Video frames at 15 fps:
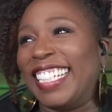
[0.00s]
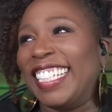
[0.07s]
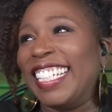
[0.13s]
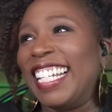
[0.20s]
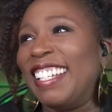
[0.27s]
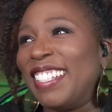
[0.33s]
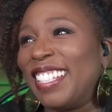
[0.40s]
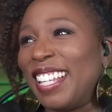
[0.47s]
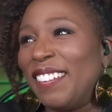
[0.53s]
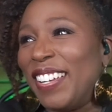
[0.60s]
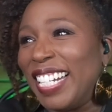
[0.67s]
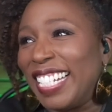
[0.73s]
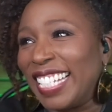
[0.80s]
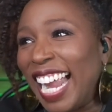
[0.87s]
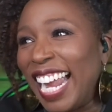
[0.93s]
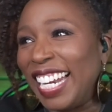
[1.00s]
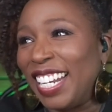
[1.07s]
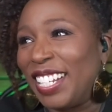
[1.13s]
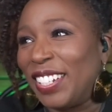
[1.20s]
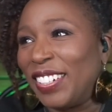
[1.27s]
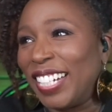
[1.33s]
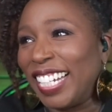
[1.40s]
I'm so
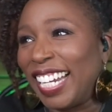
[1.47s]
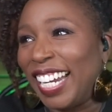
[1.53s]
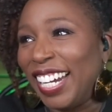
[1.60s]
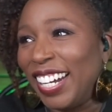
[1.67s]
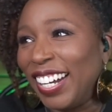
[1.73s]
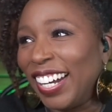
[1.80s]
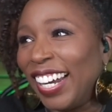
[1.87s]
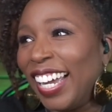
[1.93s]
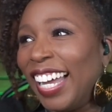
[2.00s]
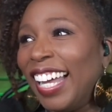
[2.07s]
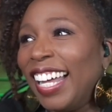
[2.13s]
excited you're here.